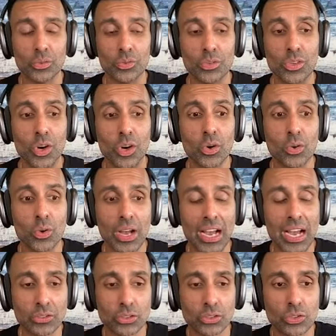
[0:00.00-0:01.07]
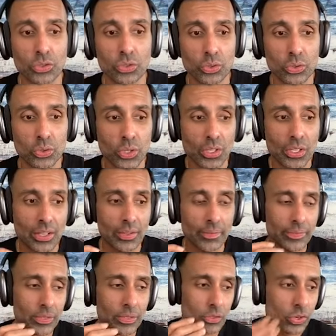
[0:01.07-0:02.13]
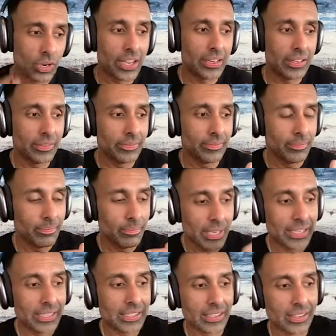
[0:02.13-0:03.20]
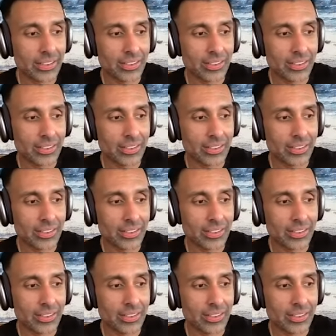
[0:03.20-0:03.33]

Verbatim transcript: know how to do to try to make,